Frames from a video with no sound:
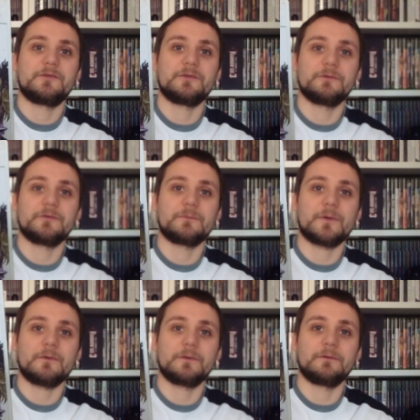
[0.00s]
So it's
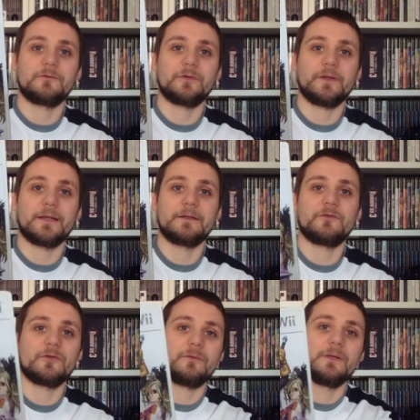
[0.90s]
kind of trying to get
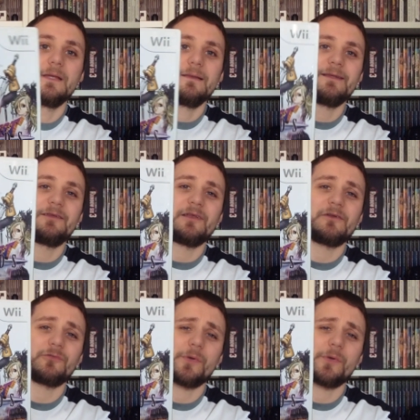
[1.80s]
into. These things